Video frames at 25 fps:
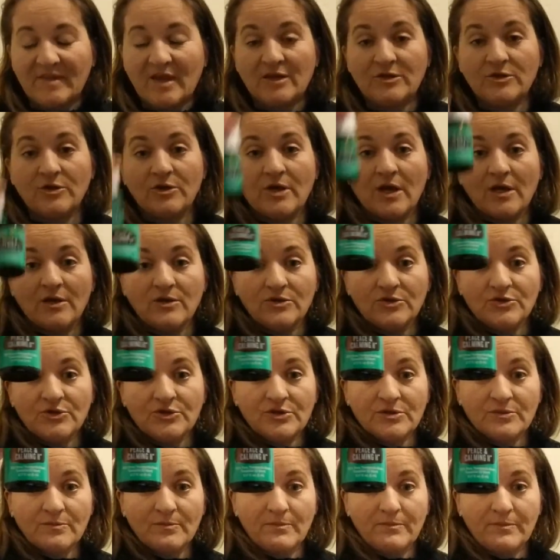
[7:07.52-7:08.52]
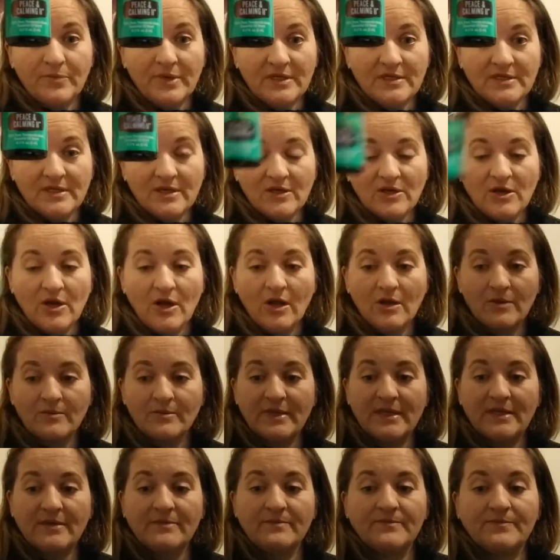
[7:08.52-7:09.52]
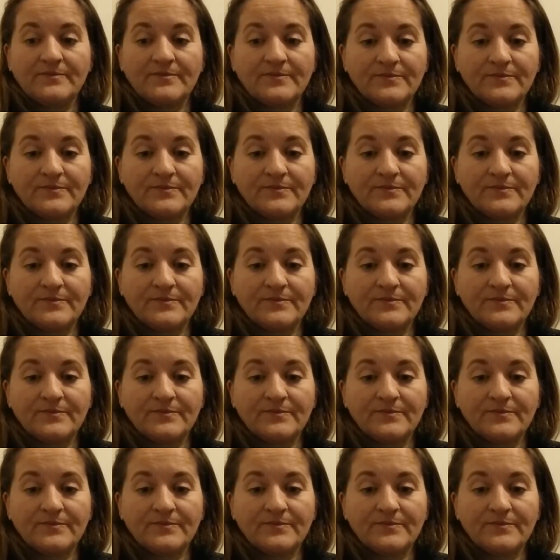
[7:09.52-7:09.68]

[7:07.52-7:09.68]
You can use Peace and Calming,